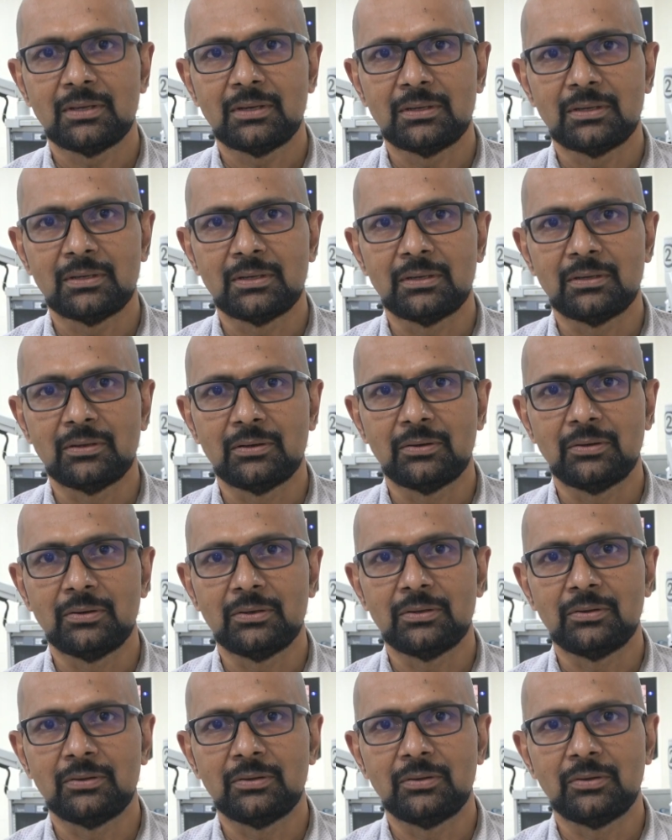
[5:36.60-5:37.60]
uh,
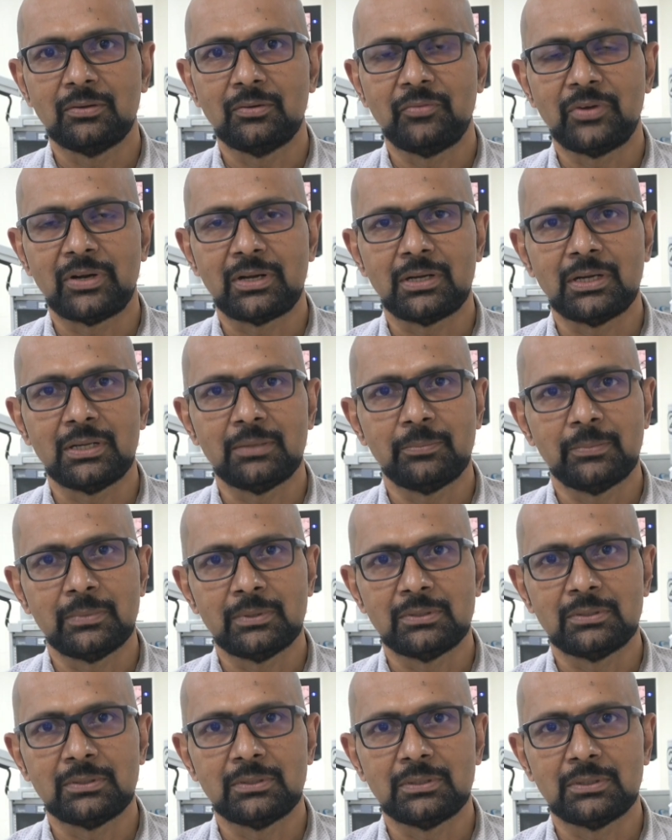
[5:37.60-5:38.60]
wet
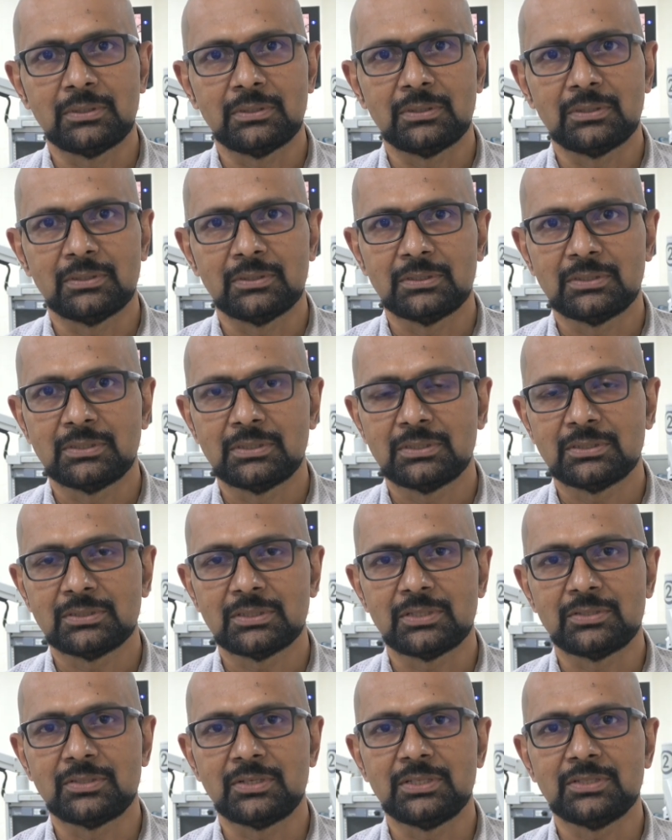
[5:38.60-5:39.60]
lab uh,
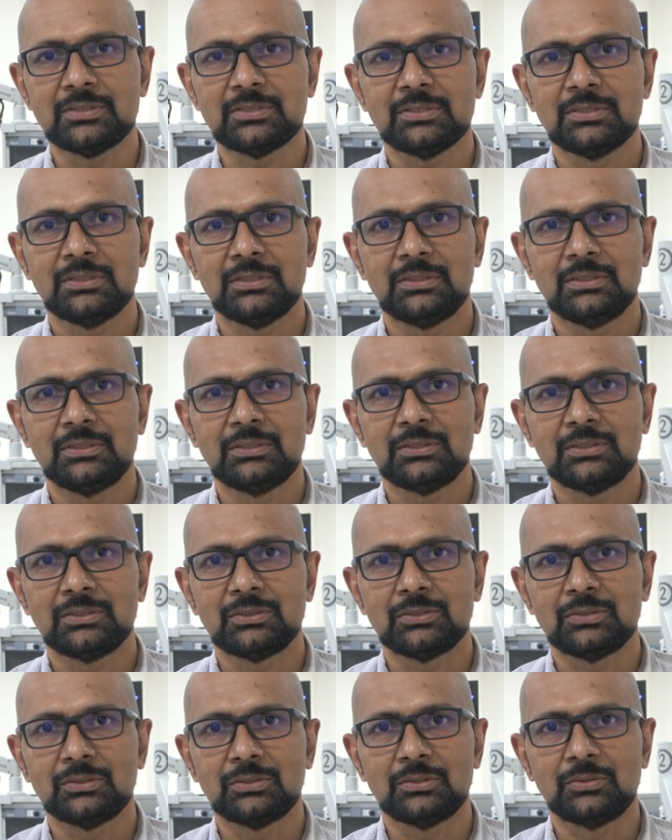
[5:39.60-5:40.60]
surgeries.
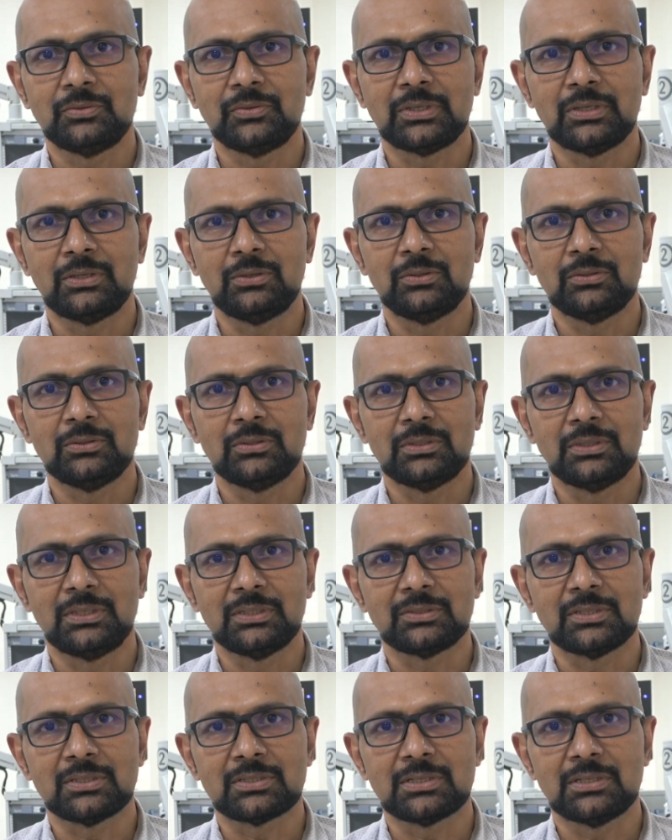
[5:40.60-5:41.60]
So we can do a
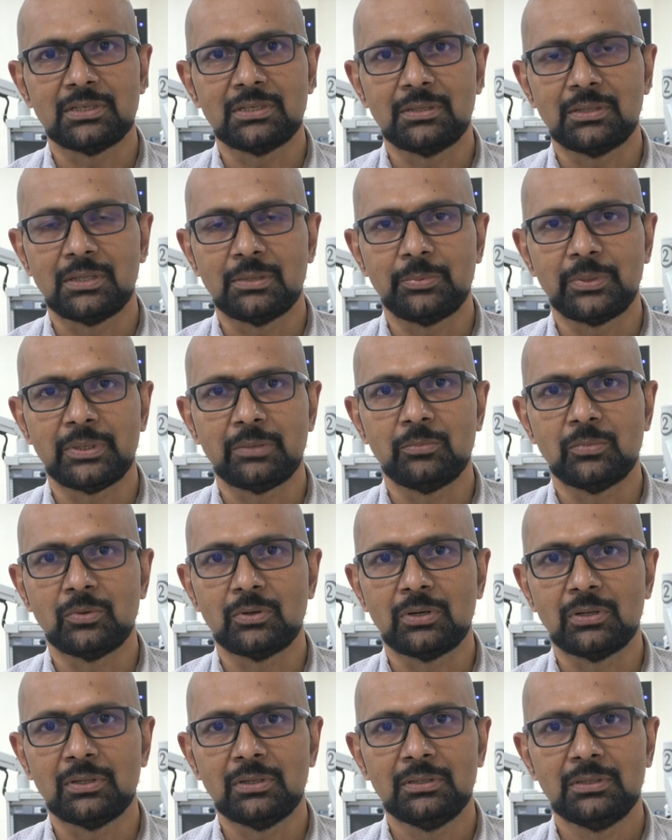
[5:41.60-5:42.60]
dissection in the pig
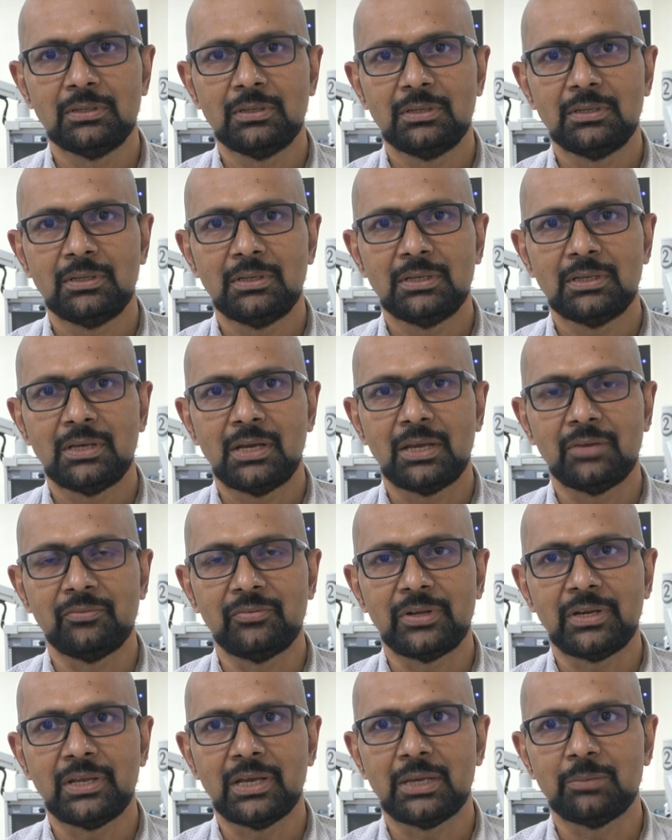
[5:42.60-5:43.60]
model. I am
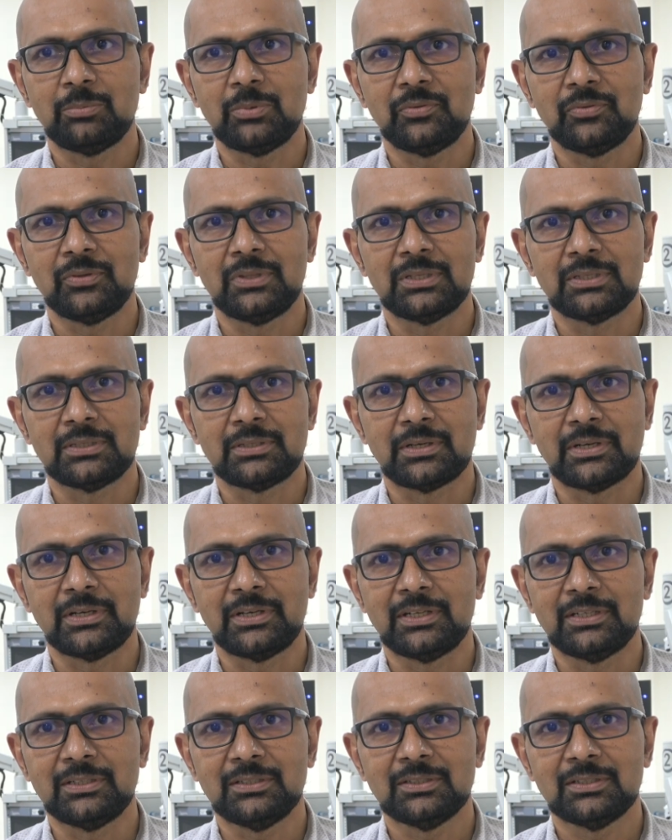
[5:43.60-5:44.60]
very happy with the
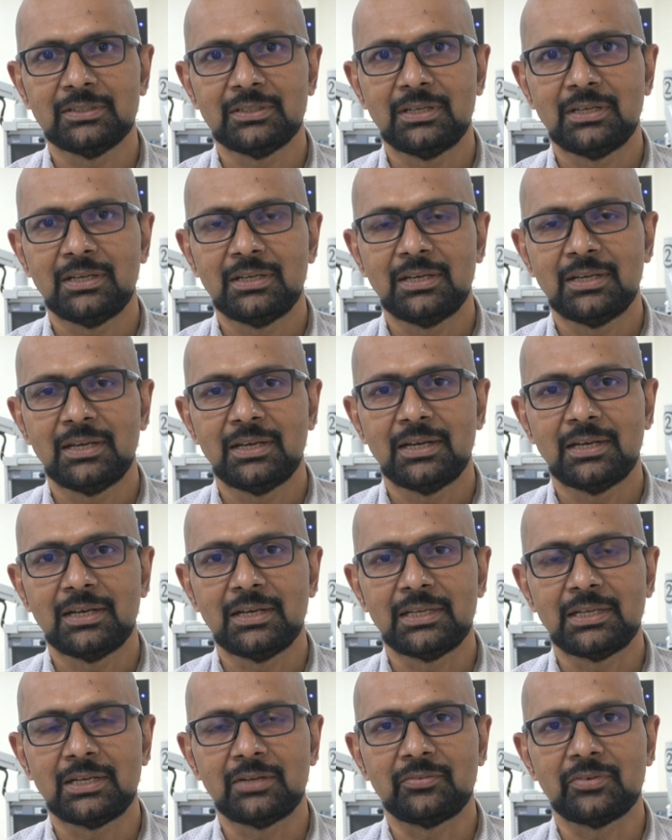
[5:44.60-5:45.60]
training.
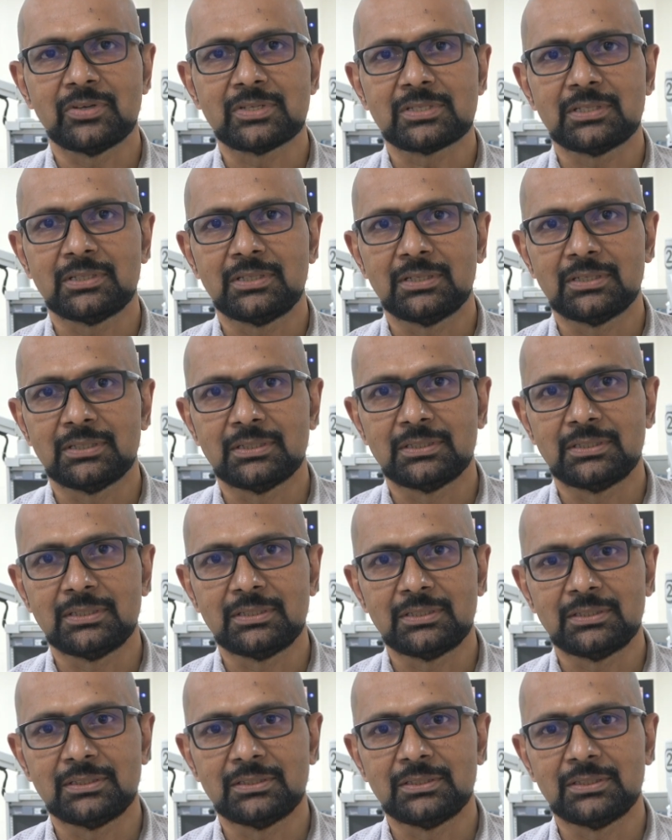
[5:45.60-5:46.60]
I request the
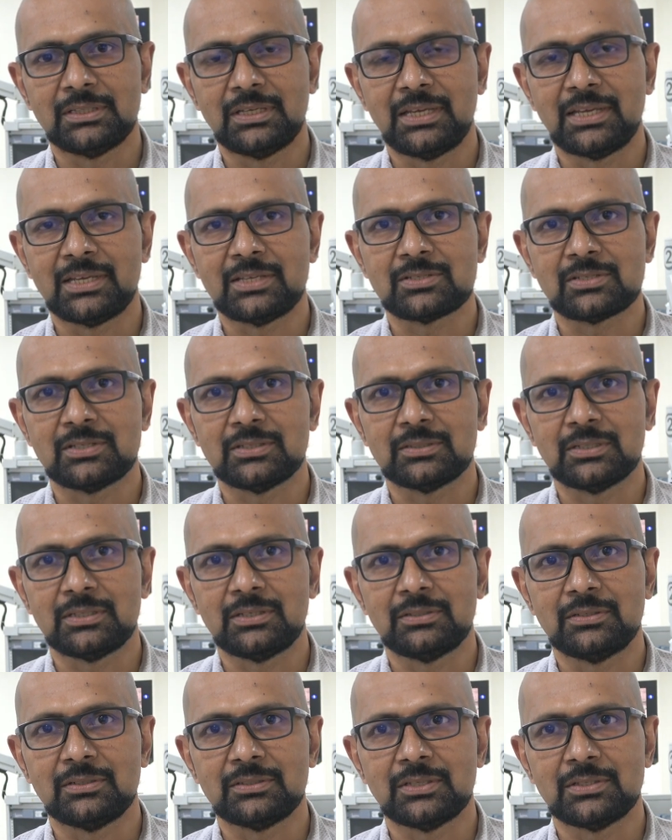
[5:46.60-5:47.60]
other uh, youngsters
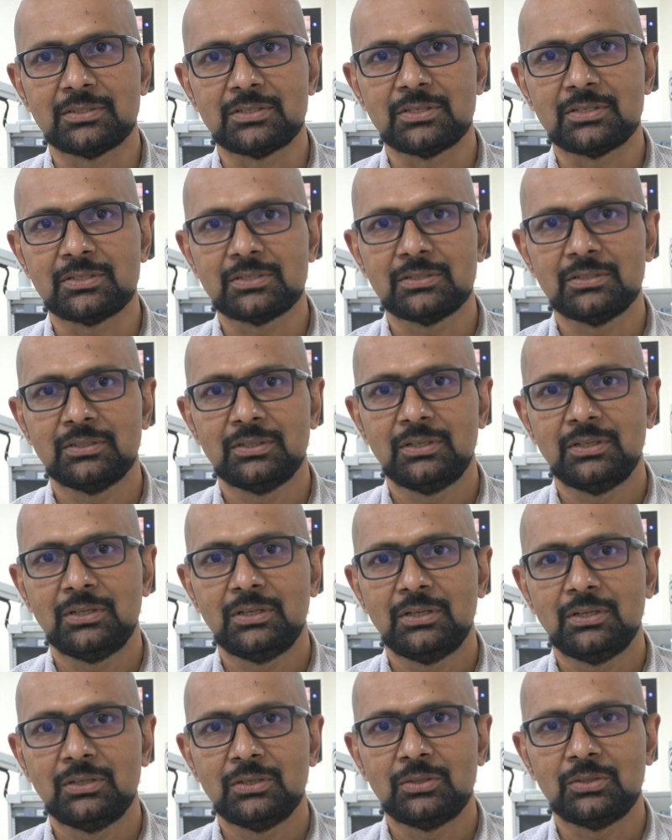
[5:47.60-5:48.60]
and surgeons
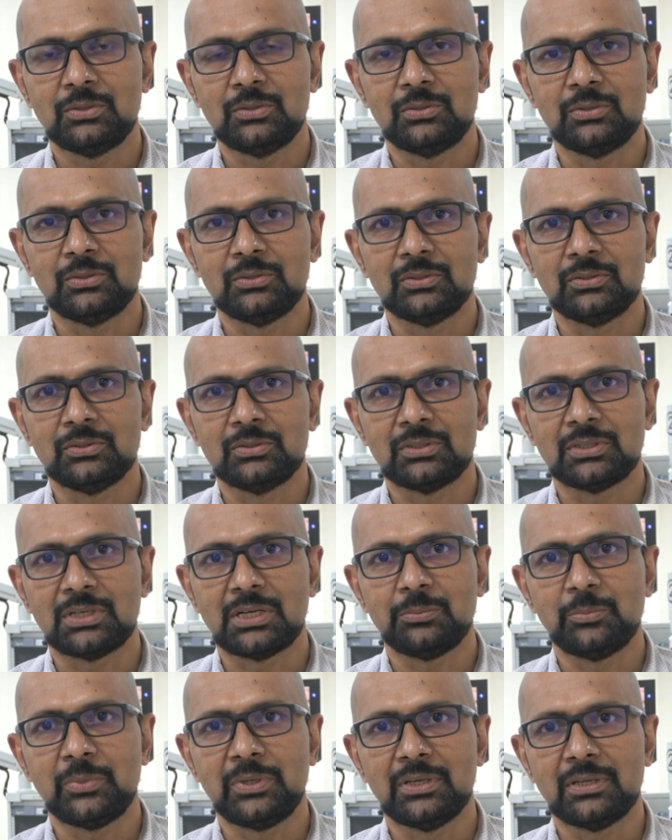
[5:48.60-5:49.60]
to
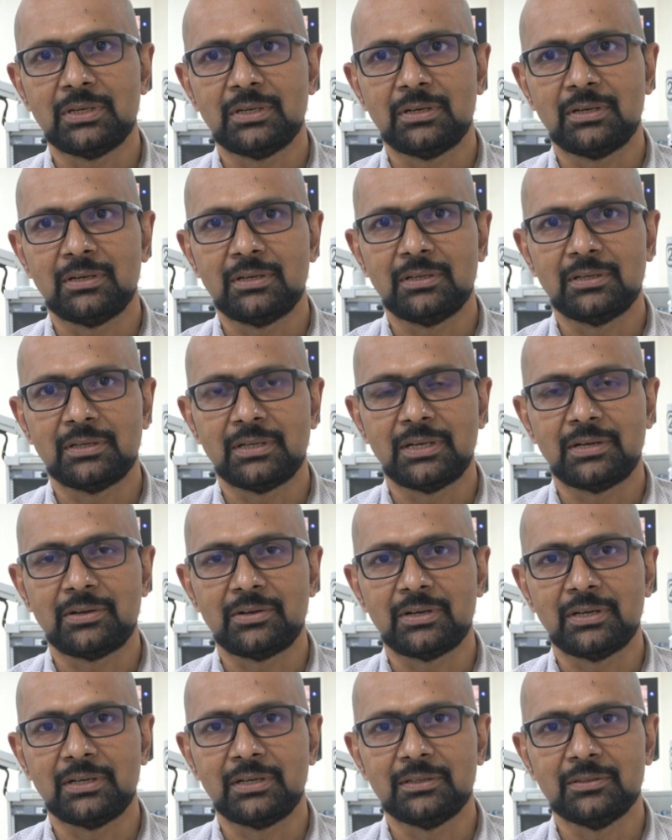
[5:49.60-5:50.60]
come here and uh,
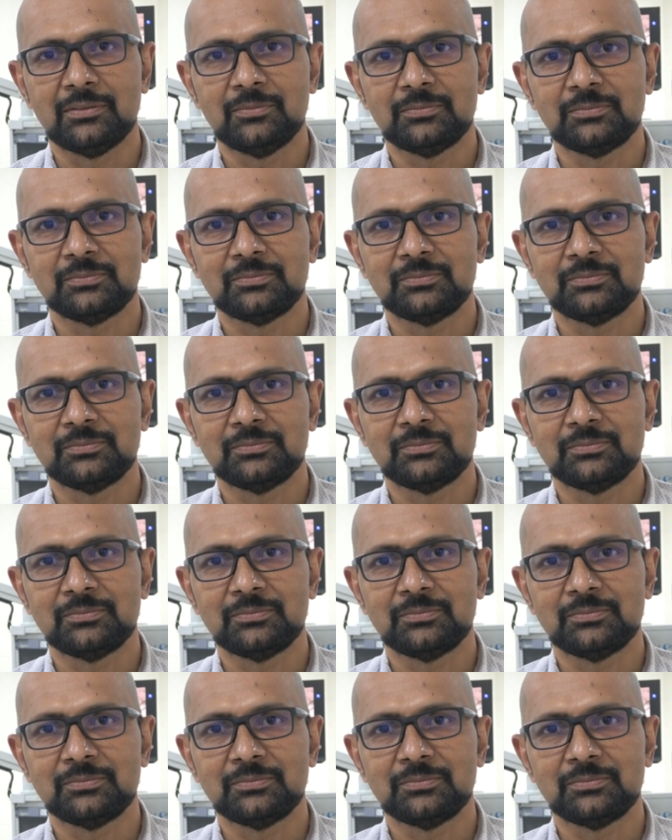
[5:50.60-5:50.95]
get trained.